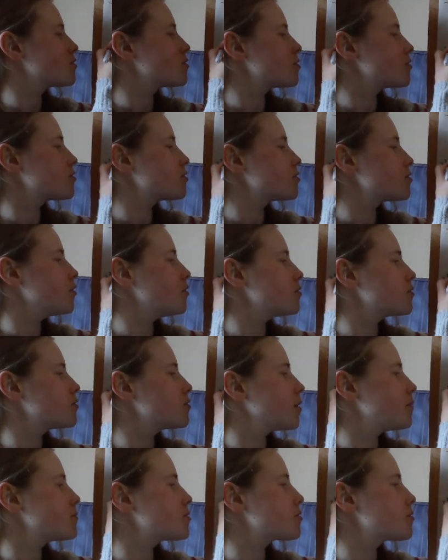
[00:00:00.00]
to the 2
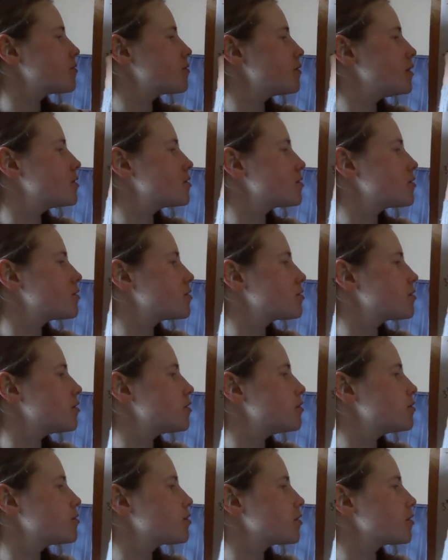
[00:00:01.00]
times 3 to the
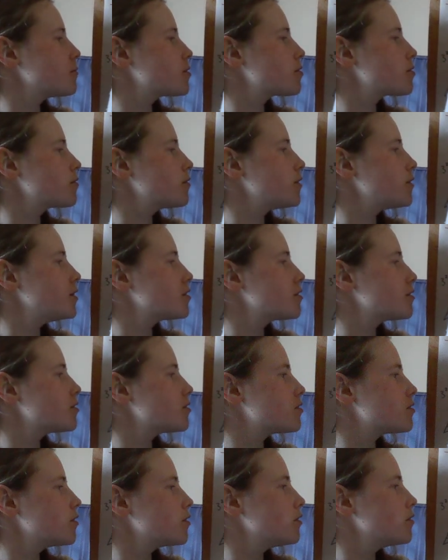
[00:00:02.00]
2 times 3 to the
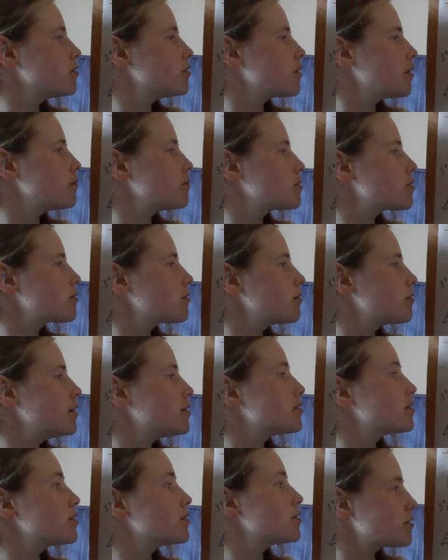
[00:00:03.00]
2 times
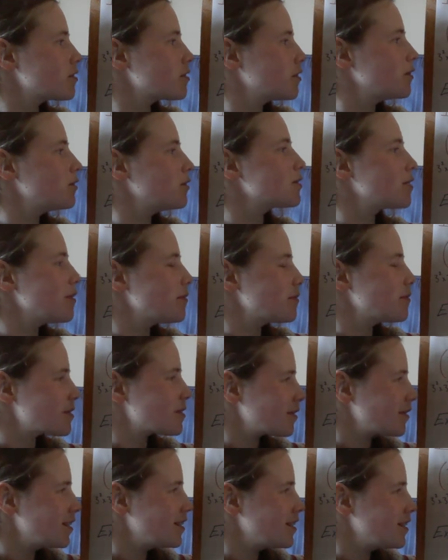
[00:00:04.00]
3 to the 2
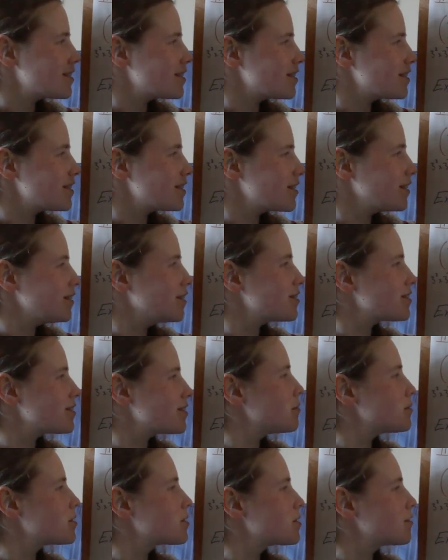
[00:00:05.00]
times 3 to the 2
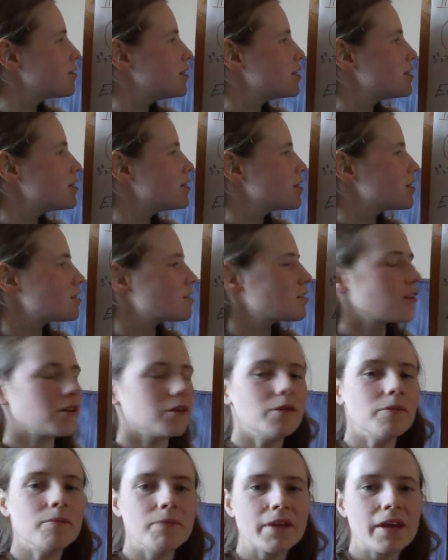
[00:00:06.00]
times 3 to the
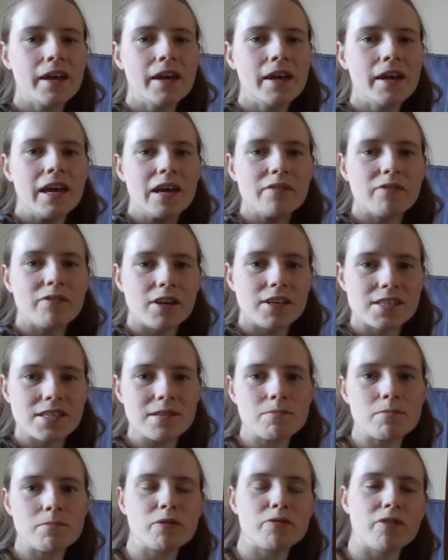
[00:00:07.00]
2. If I
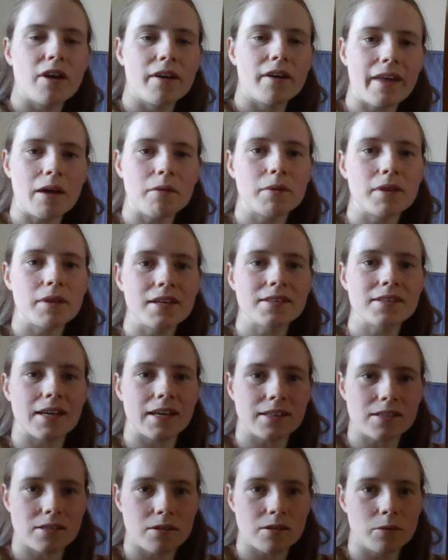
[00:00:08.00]
simplify that with
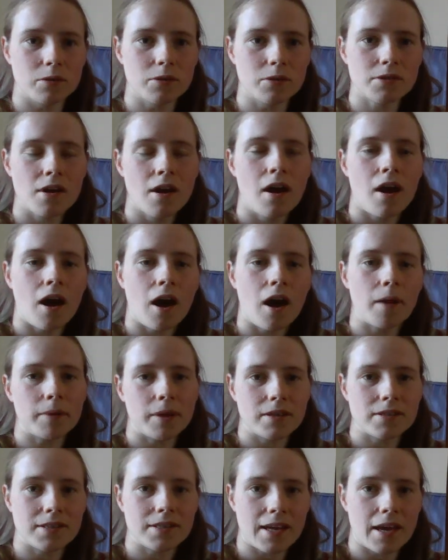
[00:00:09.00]
index laws, I'm
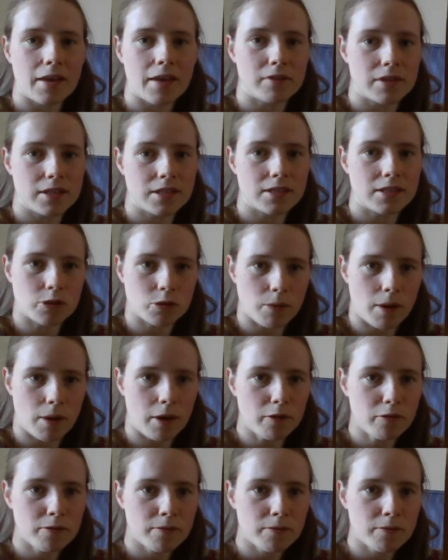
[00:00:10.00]
going to get 3 to the
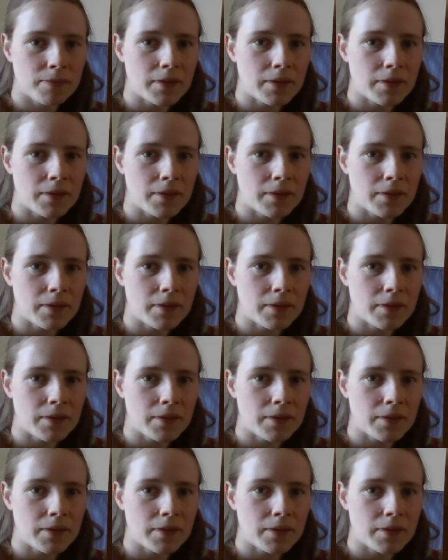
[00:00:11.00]
12.